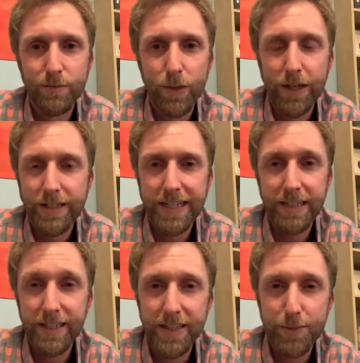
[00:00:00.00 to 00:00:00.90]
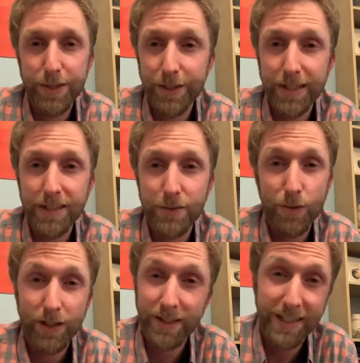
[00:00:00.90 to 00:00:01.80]
what our daily experience and
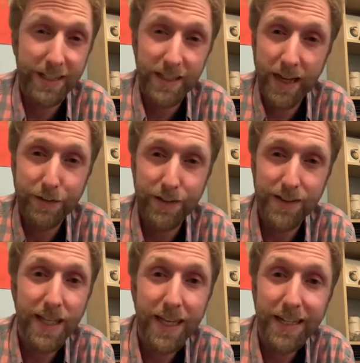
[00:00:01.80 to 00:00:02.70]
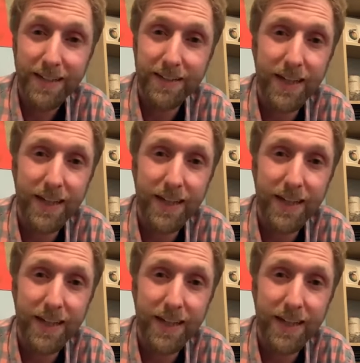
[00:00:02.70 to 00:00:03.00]
what our daily life is like.